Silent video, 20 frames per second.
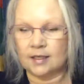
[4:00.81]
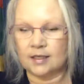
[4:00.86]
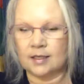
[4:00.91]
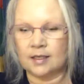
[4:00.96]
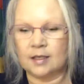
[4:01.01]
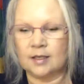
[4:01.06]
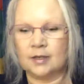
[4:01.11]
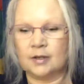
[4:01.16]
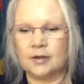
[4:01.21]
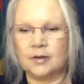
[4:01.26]
you
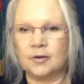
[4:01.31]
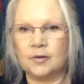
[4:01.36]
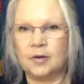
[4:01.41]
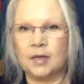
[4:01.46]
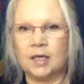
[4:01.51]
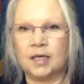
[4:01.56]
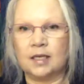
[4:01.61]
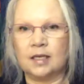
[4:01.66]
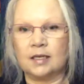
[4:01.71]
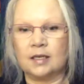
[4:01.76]
know,
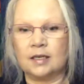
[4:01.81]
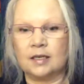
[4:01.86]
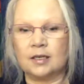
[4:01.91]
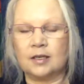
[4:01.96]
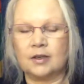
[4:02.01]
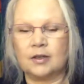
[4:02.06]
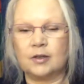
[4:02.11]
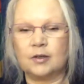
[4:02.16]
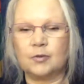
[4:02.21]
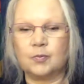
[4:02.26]
and
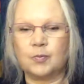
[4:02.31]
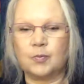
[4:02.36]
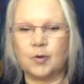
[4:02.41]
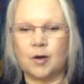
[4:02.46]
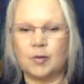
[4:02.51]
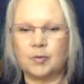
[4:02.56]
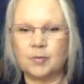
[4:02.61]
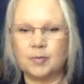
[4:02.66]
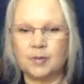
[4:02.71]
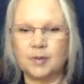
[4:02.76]
you
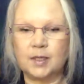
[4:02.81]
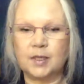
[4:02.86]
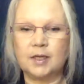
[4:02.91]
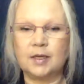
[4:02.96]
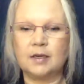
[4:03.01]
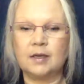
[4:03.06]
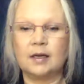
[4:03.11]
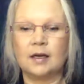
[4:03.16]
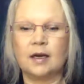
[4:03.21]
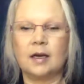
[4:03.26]

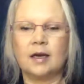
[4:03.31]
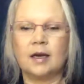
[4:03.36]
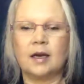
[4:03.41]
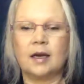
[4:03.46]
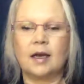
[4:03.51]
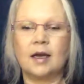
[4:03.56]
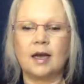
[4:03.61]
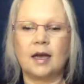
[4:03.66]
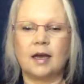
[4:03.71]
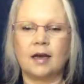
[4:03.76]
probably
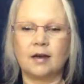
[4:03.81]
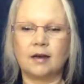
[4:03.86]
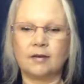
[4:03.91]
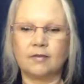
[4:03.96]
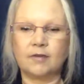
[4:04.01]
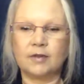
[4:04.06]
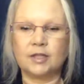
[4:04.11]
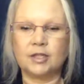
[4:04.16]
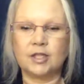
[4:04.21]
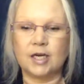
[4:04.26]
have
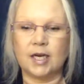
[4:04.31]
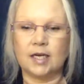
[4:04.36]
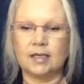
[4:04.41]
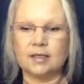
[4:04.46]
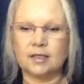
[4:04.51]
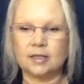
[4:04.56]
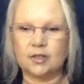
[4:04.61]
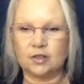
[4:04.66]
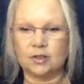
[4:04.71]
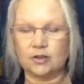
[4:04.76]
a chance
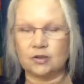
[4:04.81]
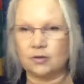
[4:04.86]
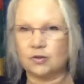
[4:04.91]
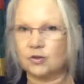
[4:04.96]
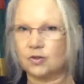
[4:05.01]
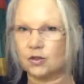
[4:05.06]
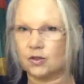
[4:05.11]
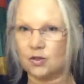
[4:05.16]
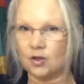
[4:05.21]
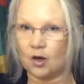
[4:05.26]
to use the
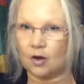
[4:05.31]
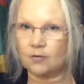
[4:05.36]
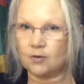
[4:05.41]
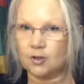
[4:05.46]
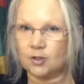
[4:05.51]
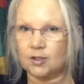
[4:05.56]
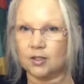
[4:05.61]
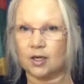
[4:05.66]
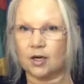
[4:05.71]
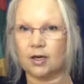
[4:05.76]
softer
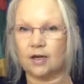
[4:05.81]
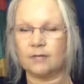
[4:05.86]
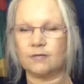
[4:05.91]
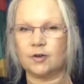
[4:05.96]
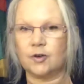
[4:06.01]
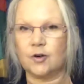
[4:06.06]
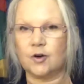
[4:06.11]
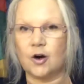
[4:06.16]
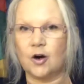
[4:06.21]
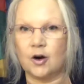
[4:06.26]
side of
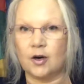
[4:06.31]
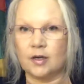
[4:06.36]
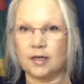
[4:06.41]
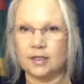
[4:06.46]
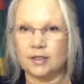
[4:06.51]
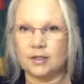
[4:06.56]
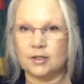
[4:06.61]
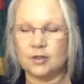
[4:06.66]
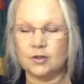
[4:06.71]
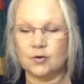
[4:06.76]
your heart
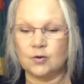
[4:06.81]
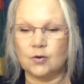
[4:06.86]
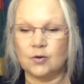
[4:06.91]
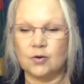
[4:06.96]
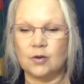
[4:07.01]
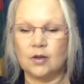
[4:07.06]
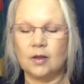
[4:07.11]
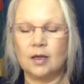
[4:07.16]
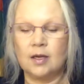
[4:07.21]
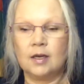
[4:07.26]
and
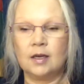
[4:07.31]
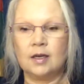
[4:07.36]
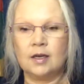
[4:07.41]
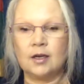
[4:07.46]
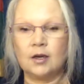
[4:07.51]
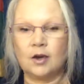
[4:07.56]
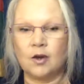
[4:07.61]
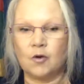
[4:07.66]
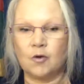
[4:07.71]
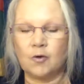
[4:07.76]
soul
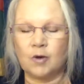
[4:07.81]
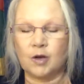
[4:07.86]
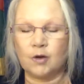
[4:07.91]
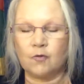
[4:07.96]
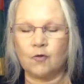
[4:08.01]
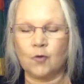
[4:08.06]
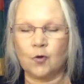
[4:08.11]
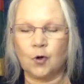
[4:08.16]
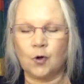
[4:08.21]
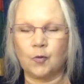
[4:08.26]
going
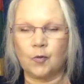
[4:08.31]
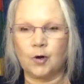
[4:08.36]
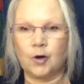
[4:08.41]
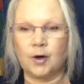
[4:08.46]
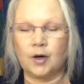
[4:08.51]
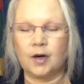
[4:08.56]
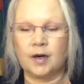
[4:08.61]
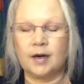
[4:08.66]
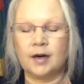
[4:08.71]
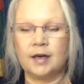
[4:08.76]

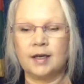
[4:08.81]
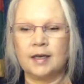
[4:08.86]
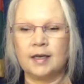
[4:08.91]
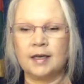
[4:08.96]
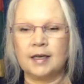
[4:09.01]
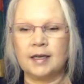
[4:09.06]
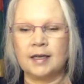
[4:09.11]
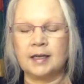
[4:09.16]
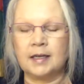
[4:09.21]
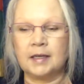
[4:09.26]
forward.
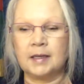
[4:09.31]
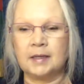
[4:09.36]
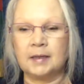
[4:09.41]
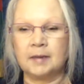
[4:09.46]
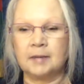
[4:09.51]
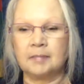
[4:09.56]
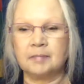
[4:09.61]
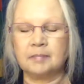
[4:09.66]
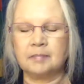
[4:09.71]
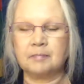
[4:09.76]

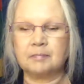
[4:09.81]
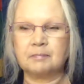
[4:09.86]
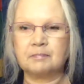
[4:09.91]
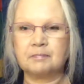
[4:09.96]
Um,